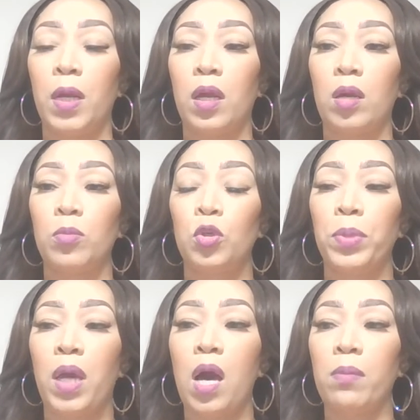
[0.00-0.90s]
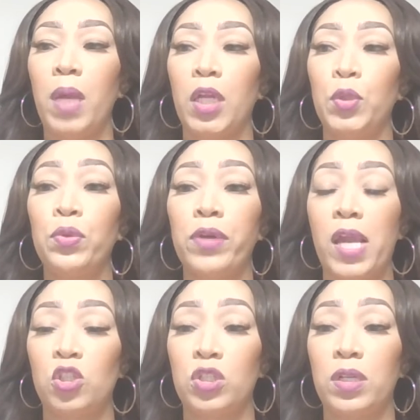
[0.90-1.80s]
You become a new
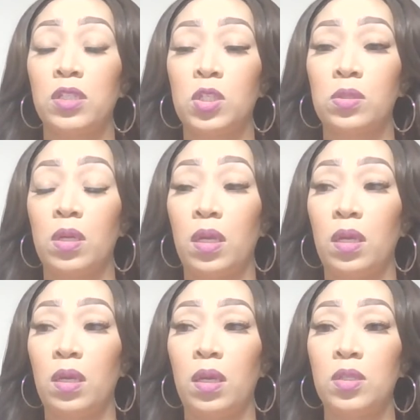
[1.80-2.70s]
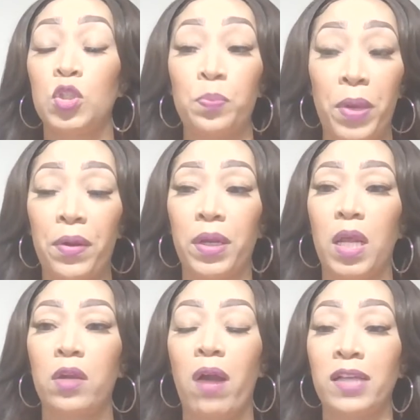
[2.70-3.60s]
creation in spirit
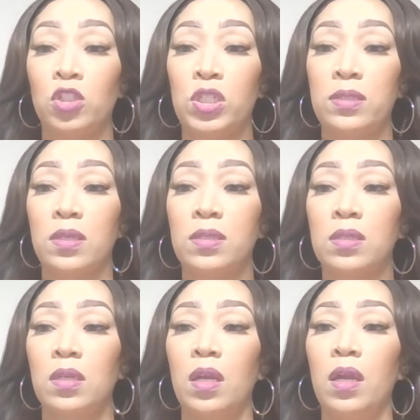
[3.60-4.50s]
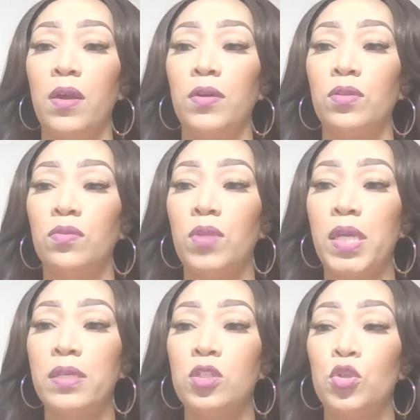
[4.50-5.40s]
in Christ Jesus. The
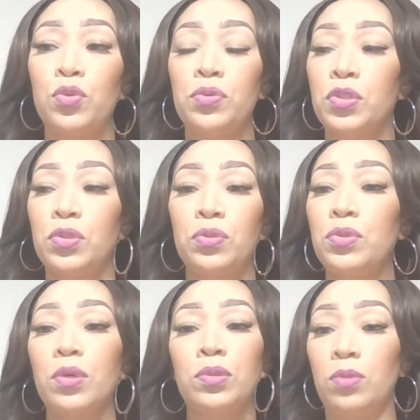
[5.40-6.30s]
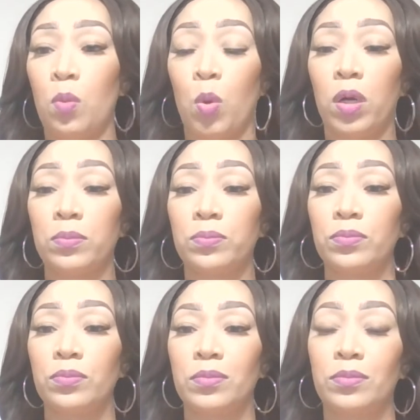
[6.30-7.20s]
things you used to do, you don't do no more.
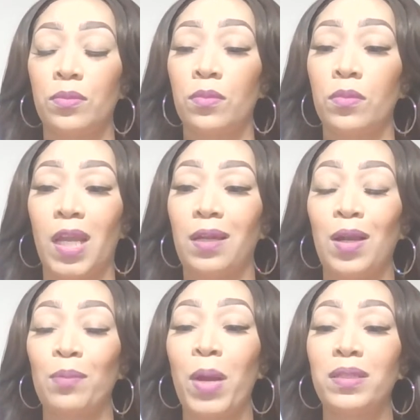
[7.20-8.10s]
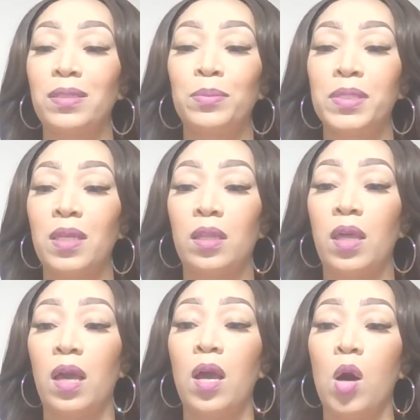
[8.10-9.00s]
And I probably never said
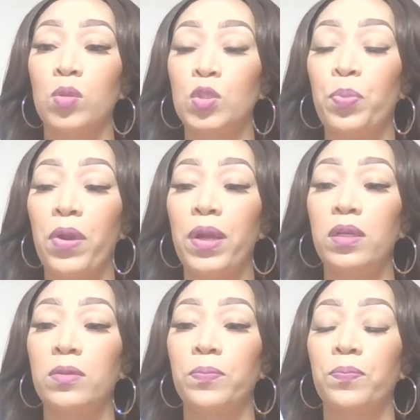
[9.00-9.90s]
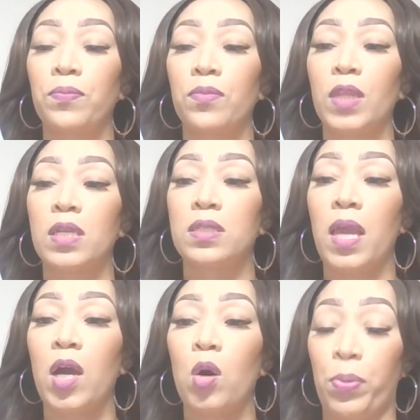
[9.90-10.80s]
that. Holy Spirit is a
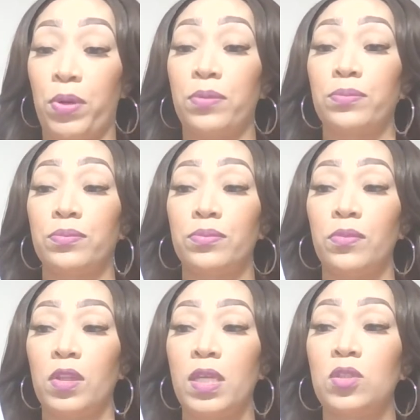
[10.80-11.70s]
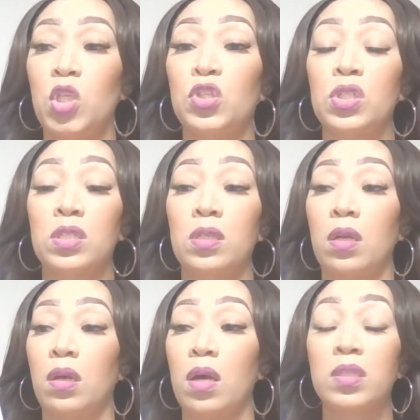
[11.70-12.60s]
helper that teaches
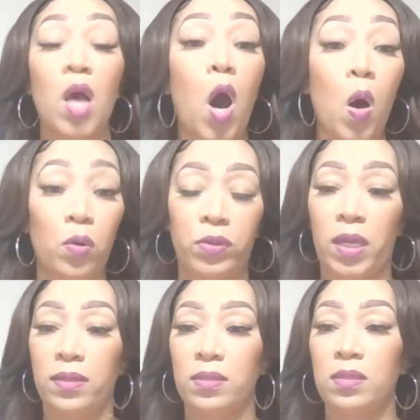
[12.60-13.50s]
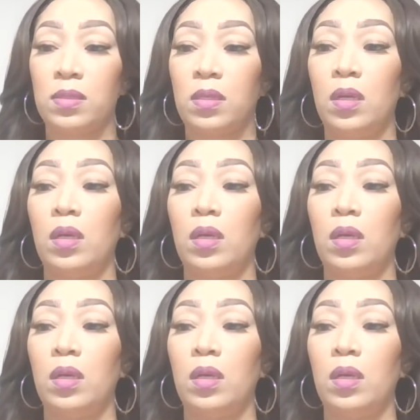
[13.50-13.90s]
us all things,